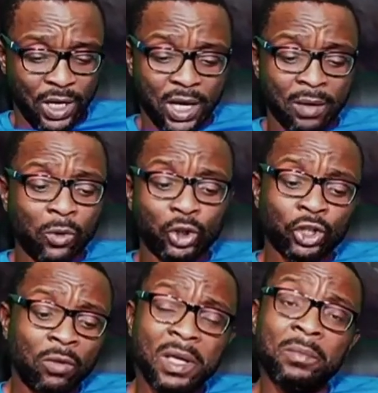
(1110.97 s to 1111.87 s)

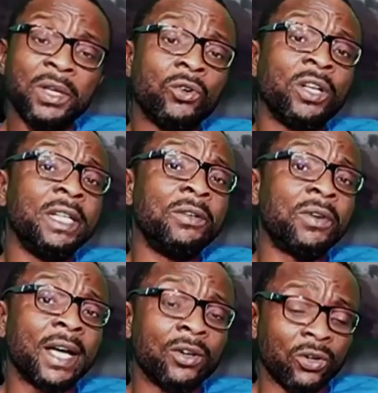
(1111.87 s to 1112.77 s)
Emotion may be running
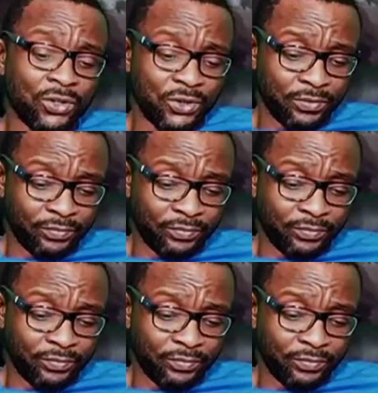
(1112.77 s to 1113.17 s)
riot.